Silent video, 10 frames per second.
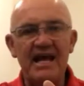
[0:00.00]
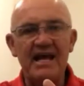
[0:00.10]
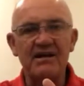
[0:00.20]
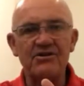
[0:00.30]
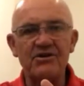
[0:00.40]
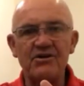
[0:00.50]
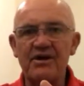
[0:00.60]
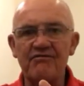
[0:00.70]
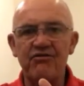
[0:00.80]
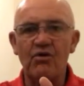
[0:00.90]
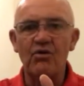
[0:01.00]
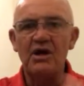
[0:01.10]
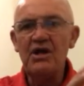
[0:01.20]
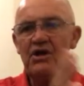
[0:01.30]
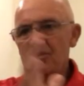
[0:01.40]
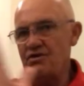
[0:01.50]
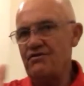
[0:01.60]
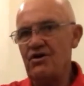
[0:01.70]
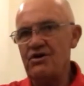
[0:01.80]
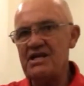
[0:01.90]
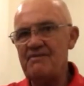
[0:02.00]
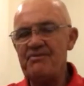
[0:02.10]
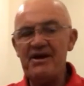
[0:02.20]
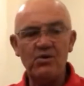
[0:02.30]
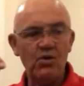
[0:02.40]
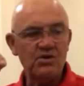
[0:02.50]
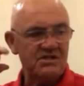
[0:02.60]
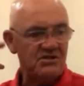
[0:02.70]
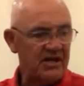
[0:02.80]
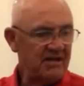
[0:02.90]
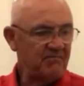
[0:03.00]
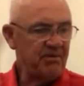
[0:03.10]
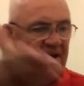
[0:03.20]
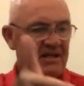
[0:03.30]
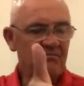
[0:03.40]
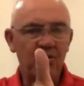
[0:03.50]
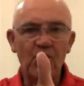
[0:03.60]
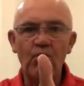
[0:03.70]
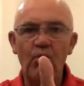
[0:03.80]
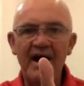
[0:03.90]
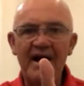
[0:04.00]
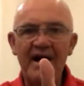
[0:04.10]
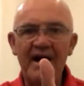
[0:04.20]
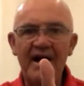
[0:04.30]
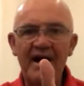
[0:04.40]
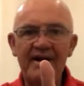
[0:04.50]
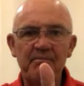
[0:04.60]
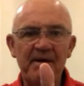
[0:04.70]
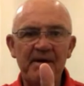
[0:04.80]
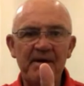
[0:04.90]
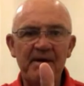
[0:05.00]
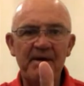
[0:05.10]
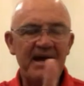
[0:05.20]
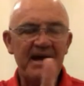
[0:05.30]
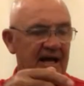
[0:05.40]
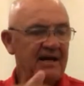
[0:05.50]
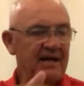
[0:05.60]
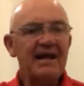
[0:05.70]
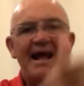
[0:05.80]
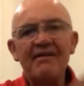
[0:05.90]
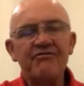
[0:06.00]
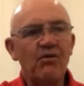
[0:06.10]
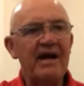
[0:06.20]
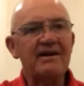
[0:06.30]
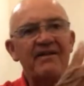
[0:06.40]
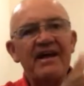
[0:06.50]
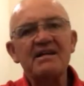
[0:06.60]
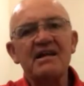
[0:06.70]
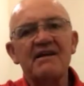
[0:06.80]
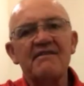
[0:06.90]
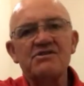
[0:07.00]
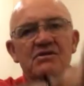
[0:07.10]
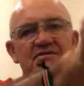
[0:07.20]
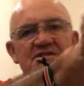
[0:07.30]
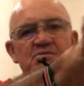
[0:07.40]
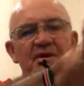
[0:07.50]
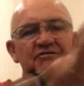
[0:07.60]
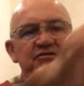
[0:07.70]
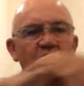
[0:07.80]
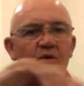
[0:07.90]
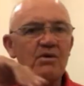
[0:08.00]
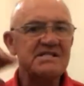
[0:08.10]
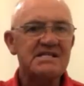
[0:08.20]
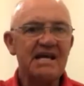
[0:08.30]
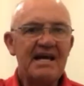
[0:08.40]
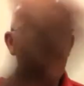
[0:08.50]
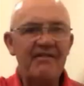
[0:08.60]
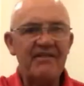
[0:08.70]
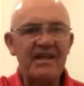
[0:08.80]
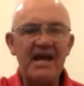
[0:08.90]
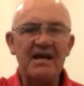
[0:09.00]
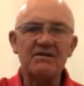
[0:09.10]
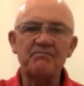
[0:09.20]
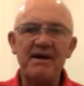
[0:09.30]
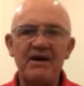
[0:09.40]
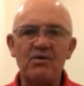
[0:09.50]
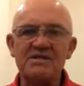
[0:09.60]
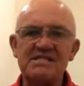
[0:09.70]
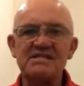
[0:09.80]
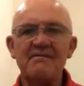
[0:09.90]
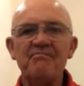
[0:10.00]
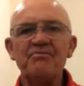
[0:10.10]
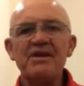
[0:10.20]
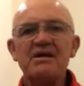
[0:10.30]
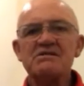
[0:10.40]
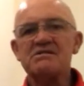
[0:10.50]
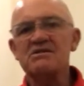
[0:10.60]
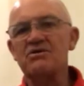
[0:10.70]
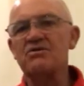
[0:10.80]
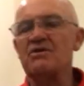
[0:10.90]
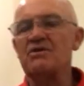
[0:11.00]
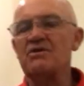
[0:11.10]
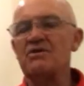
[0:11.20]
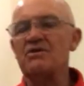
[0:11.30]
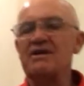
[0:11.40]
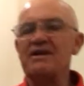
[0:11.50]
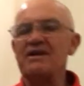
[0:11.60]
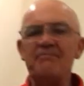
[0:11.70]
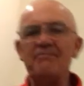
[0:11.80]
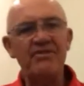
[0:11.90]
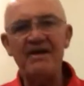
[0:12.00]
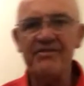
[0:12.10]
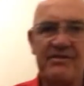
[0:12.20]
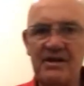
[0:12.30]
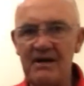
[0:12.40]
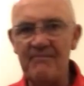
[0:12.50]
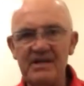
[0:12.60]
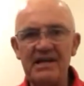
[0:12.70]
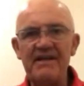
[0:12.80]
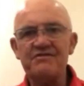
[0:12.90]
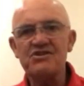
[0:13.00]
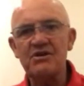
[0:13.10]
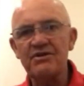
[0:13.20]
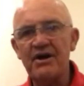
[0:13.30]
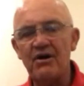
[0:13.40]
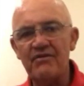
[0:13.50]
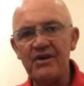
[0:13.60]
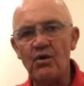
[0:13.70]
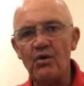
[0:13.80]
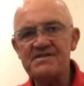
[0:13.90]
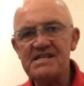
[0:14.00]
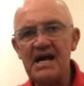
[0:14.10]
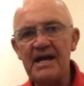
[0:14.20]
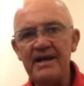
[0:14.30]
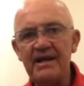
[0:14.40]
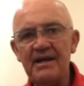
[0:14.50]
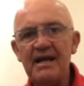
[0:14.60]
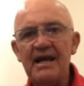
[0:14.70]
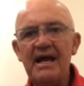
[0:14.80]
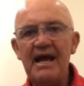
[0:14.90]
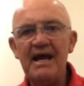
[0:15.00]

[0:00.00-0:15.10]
can't get the angle you're looking for. You've got to keep that horse straight, play the ball wide on the backhand and the forehand, and that gives you the swing forwards and the angle backwards. So number that the left shoulder on the offside